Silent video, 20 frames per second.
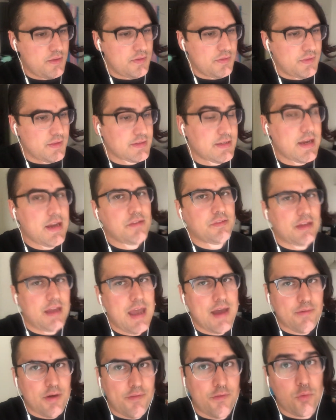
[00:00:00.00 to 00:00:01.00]
the days I
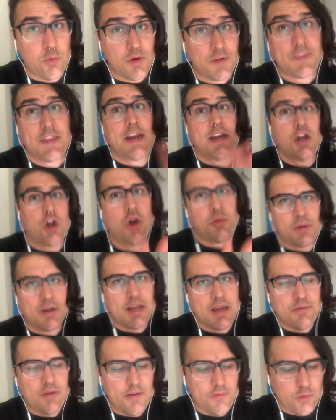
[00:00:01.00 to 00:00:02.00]
have off of work that I know I'm going
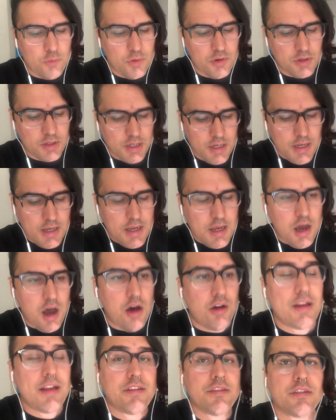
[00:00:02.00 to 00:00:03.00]
to have off of work,
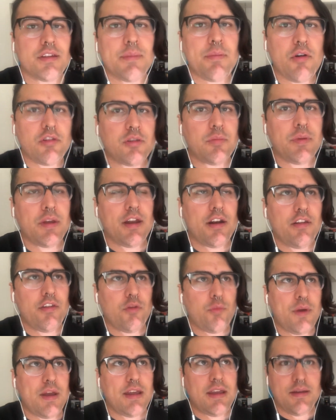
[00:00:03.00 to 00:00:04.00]
I'll instantly post at the beginning of
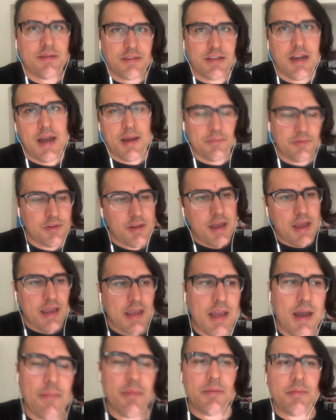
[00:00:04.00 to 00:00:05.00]
the week times.
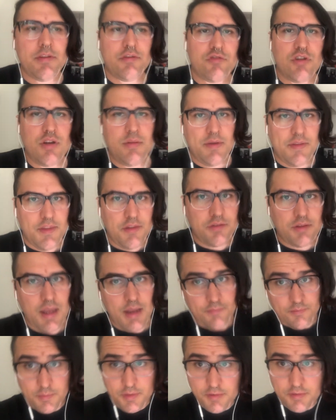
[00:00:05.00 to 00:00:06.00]
Hey, I'm going to be streaming this
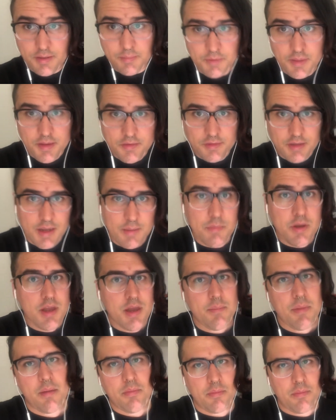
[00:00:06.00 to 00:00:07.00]
game from this time to this time,
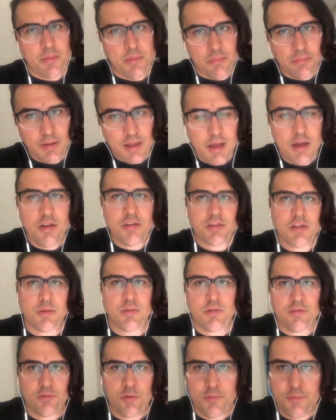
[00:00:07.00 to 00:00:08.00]
blah, blah, blah, blah, so on
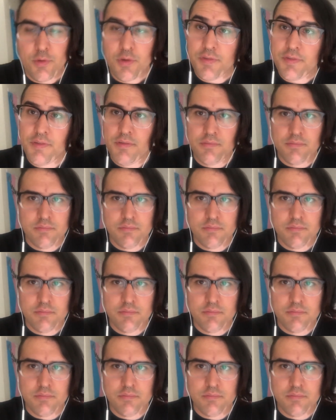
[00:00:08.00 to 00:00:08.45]
and so forth,